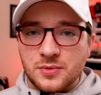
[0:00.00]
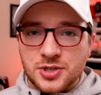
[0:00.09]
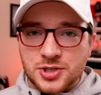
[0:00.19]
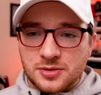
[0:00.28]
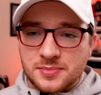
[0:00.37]
we
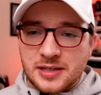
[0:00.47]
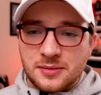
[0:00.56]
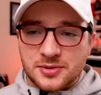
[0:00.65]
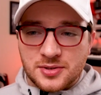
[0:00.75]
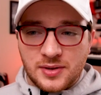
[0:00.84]
should be
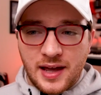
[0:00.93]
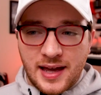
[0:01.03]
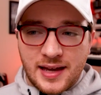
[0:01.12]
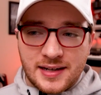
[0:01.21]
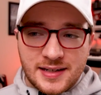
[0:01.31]
able to
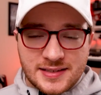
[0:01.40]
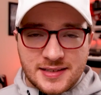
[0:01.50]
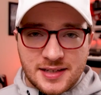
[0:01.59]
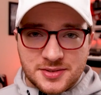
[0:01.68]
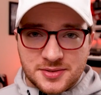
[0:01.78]
add an
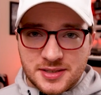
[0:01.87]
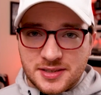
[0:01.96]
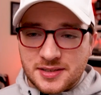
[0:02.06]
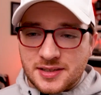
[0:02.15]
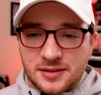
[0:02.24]

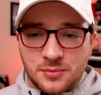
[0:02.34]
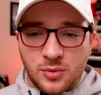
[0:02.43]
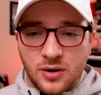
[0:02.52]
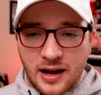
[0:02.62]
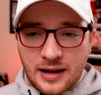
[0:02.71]
accessory, hit
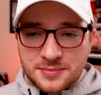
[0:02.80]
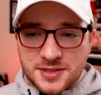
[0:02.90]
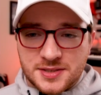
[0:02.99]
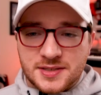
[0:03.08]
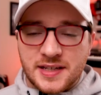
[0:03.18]
more
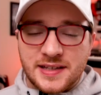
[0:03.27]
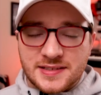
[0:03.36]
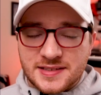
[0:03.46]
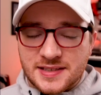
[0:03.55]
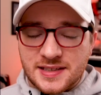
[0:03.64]
options,
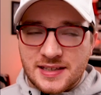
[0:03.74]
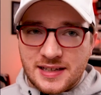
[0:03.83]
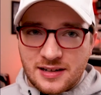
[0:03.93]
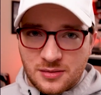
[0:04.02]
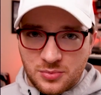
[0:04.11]
and see
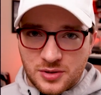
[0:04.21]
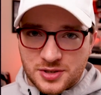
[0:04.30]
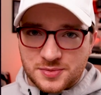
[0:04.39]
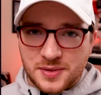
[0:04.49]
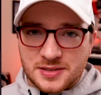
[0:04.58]
the AirPort
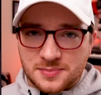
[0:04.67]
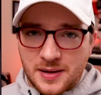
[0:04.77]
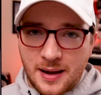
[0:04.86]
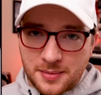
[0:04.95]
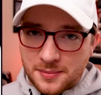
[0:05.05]
Express
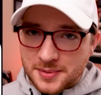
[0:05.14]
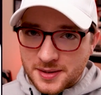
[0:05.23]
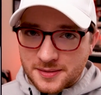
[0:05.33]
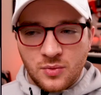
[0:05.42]
pop up here.